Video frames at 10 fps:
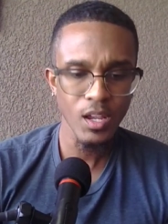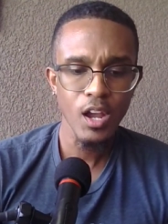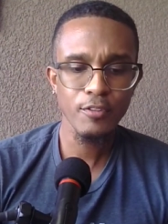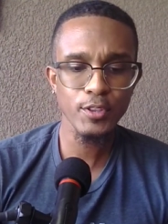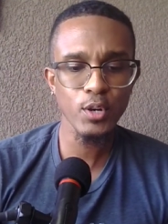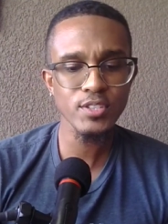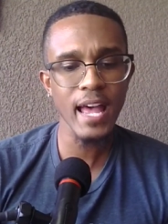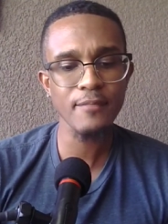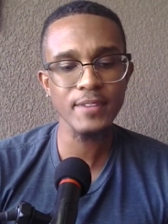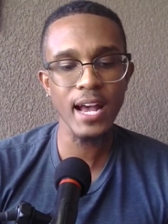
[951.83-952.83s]
For those that
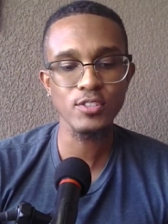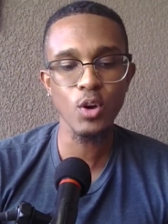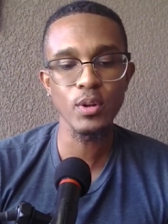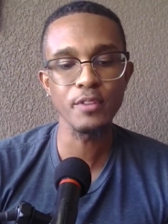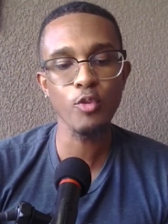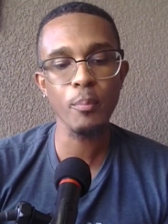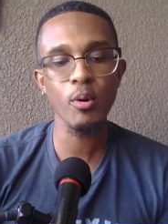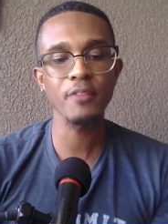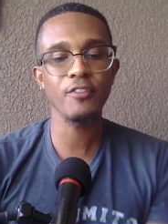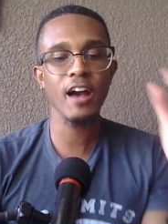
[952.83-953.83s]
have doubts, only
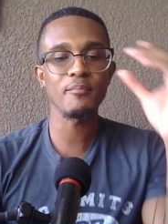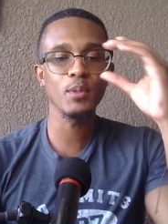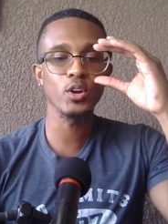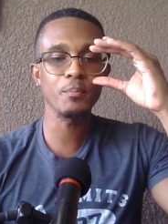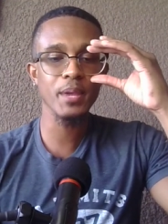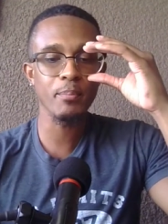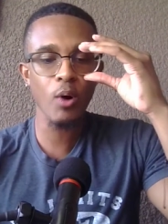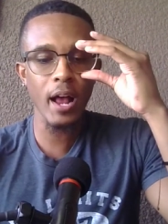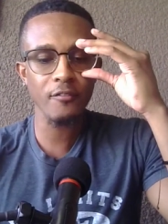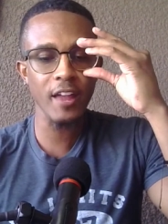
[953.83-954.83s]
4.5 million people
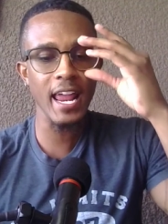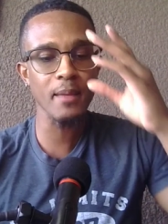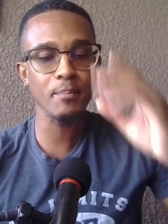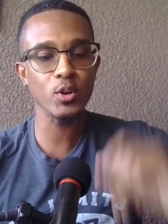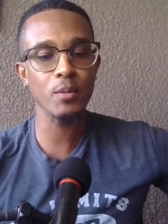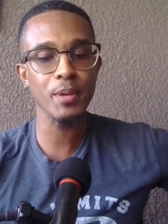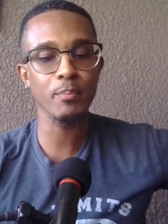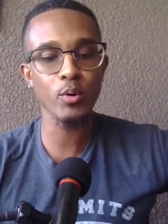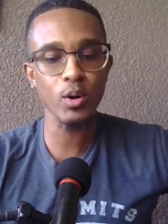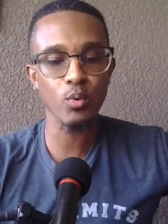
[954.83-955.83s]
out of 8 billion
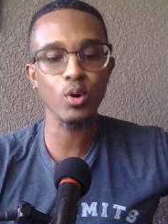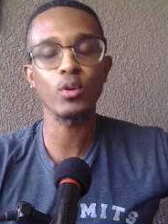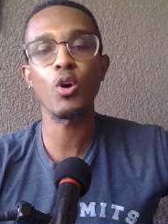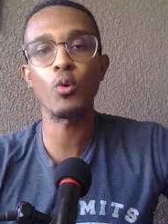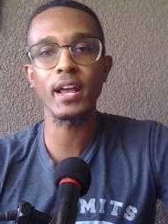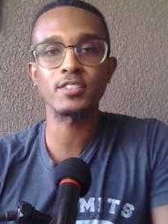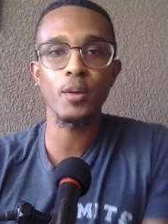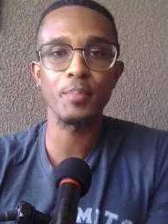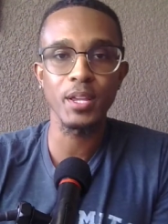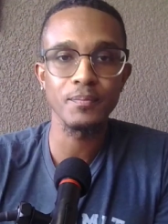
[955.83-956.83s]
people in the world hold
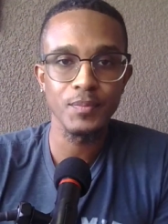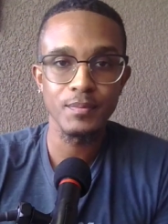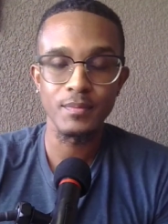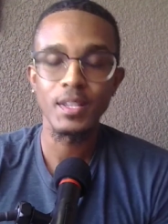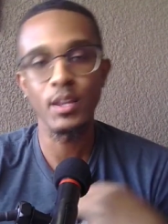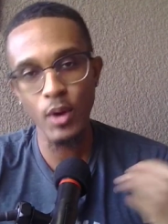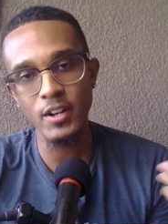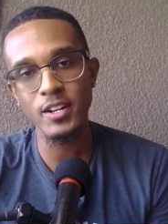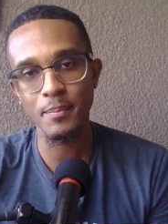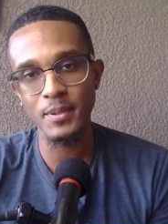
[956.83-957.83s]
XRP. You round
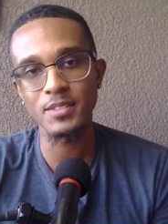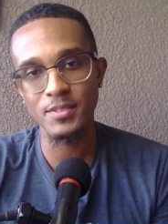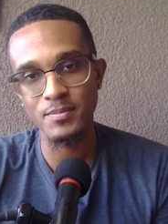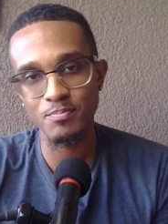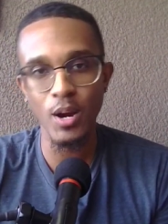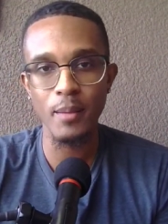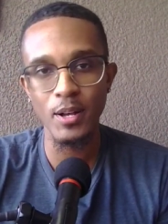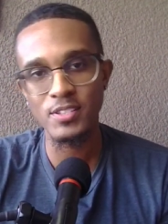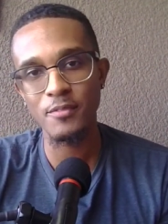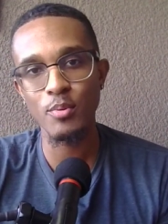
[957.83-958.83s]
it up, it's probably
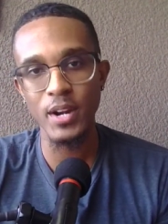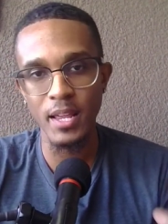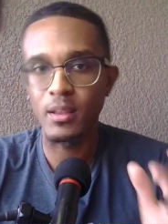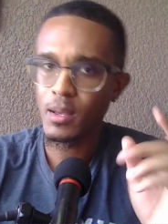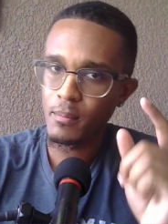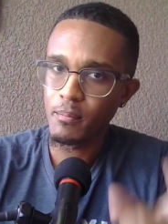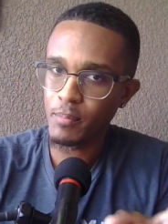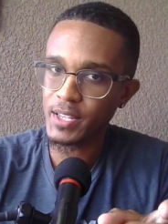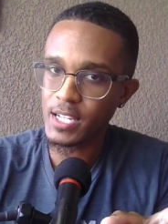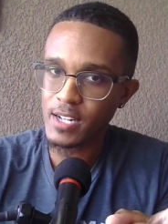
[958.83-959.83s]
about 7.8,
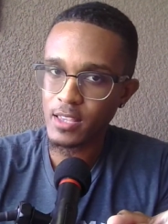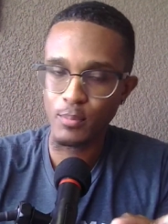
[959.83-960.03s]
but that's not the